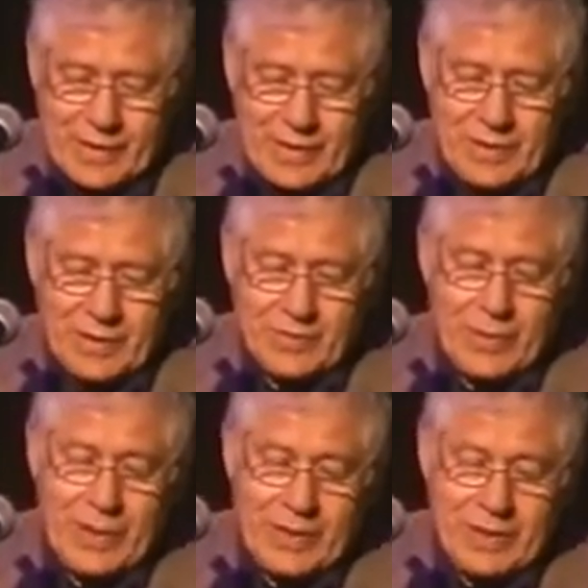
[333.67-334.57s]
In a
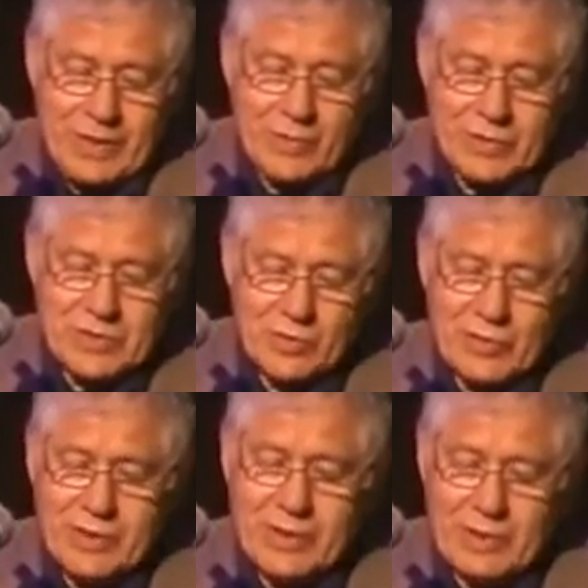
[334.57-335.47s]
way, he was
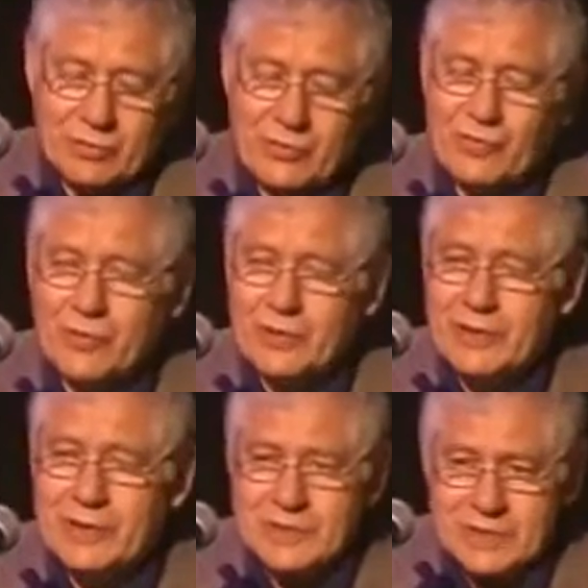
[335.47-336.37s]
looking out for
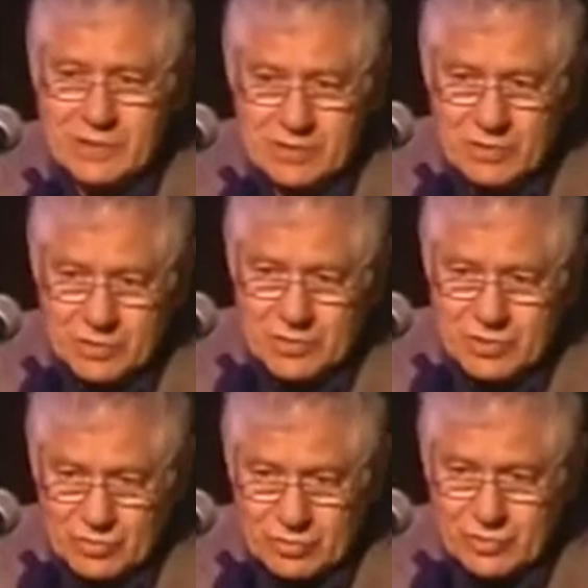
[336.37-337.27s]
these young
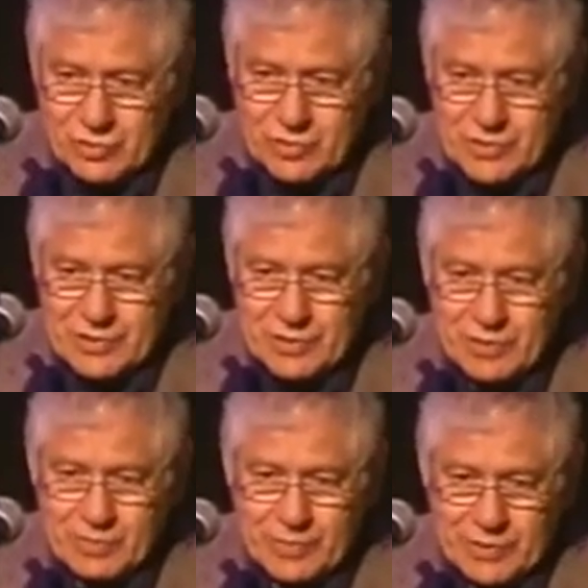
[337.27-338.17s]
soldiers on the
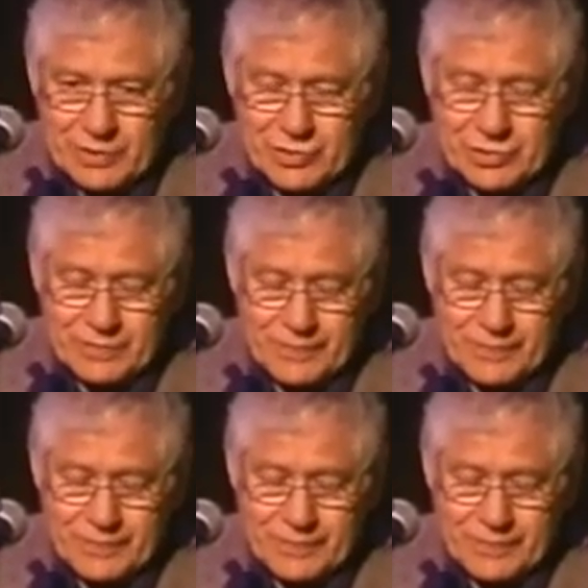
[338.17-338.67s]
beach.